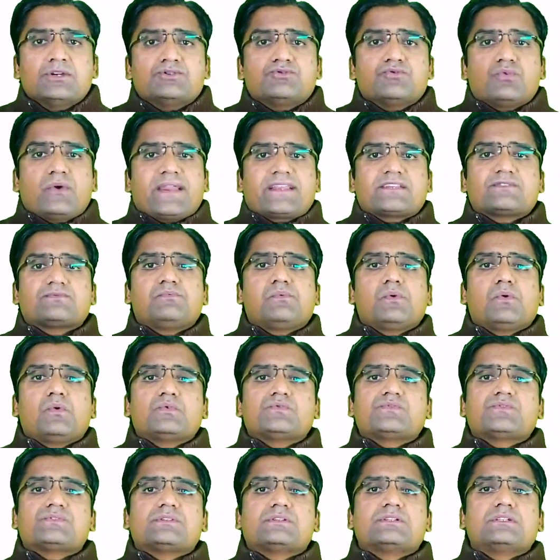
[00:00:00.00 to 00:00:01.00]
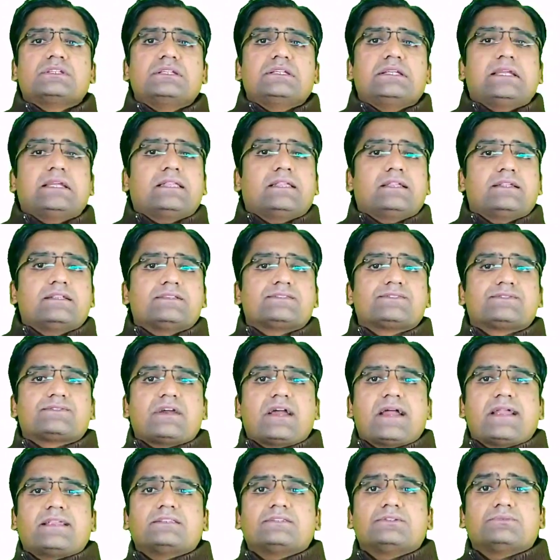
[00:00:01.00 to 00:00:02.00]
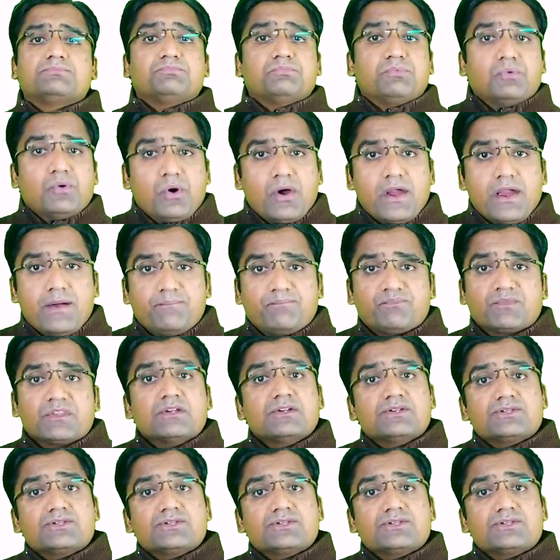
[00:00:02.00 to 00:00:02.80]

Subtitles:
to explore, study and understand the poem